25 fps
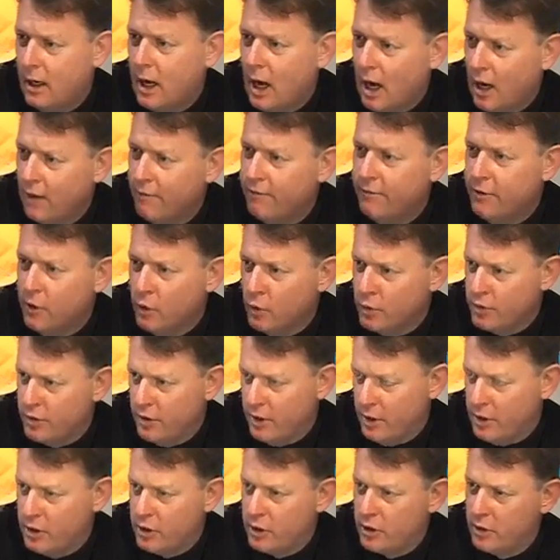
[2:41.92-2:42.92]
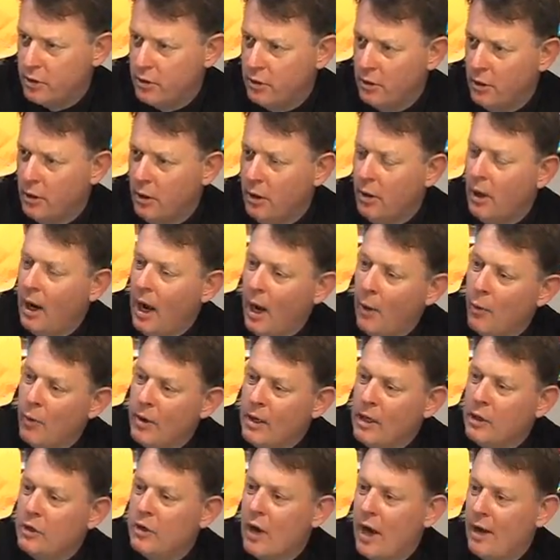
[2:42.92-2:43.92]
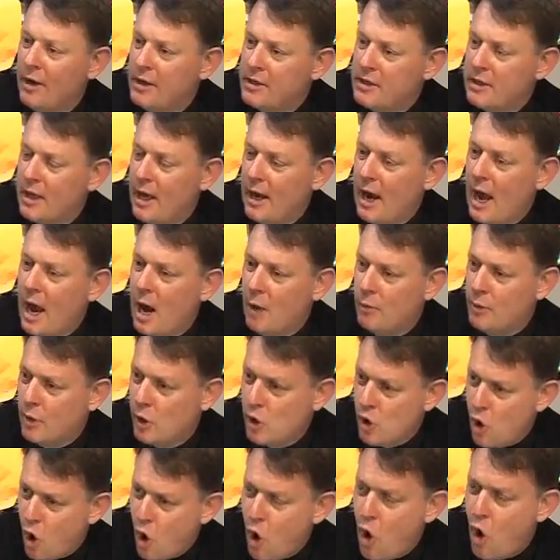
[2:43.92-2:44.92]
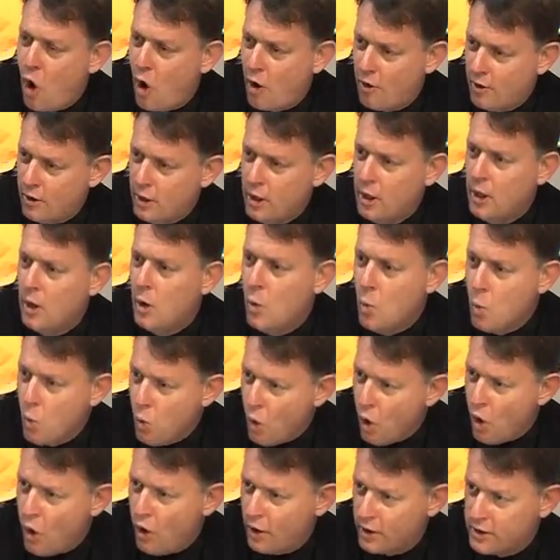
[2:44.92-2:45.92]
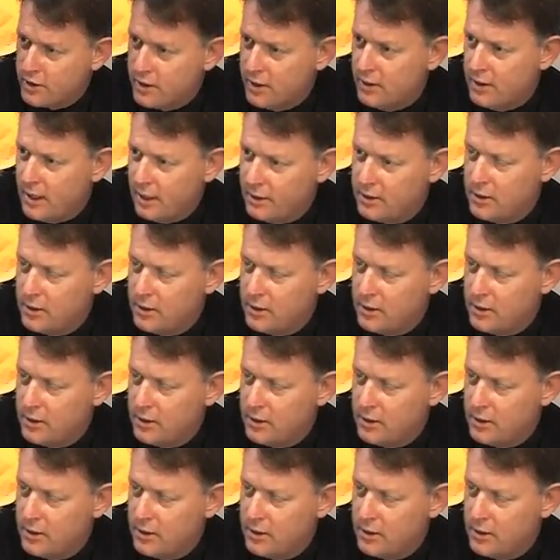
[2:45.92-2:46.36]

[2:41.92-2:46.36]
life usage. And we need to understand how the car works in that